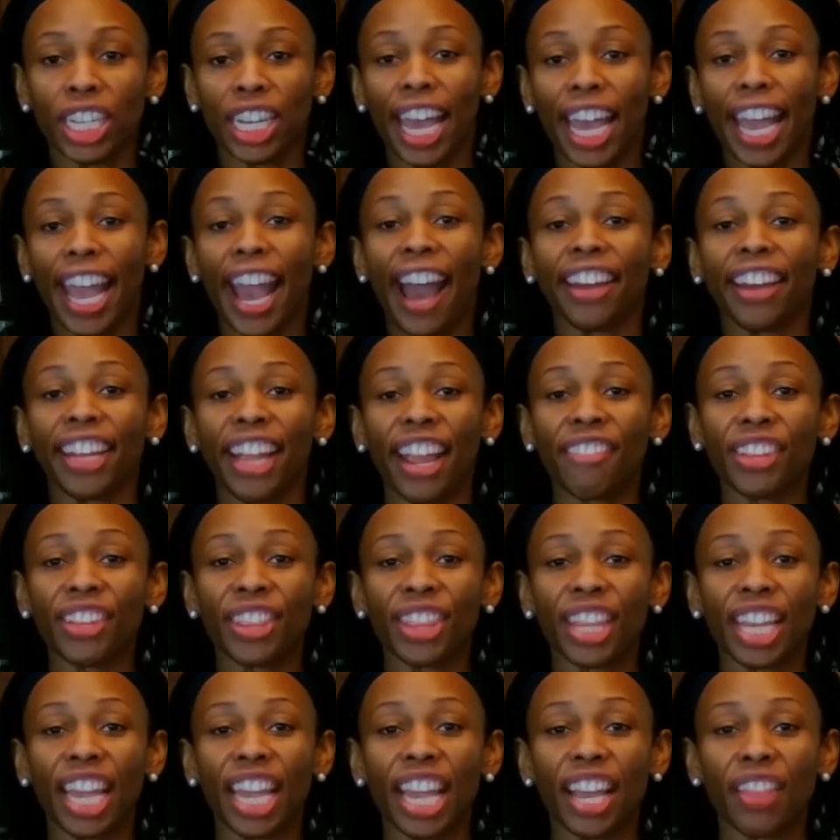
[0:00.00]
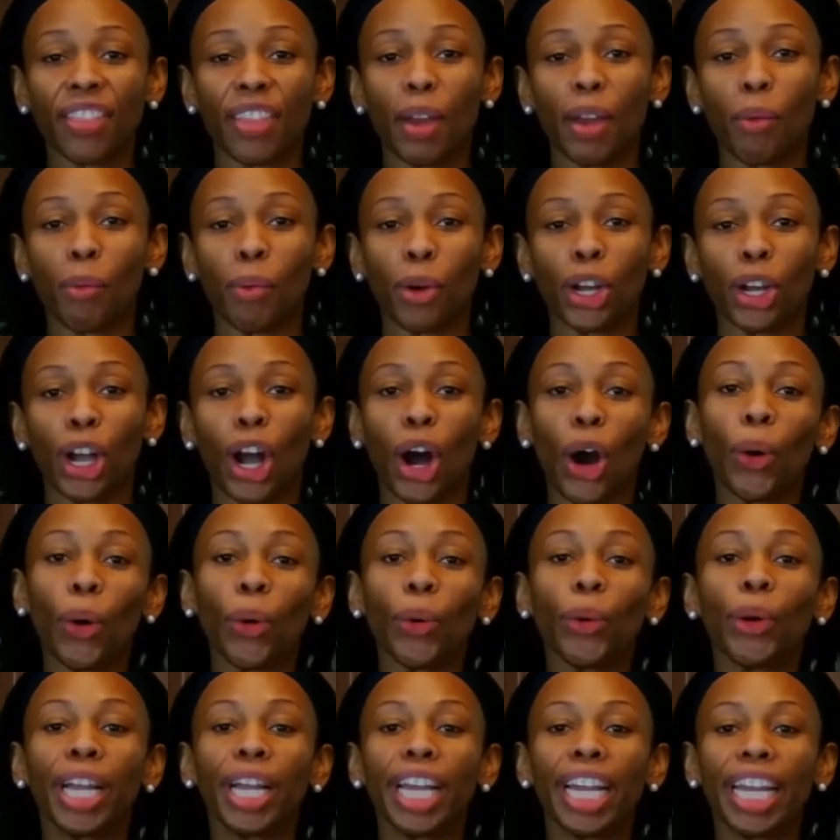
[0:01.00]
lay out everything that will
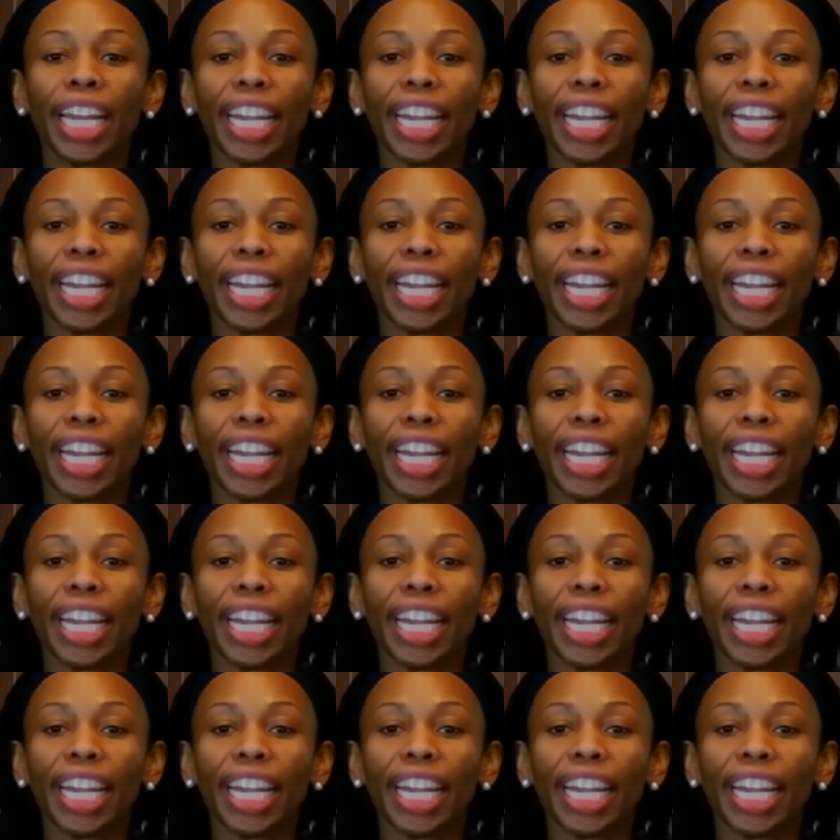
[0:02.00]
go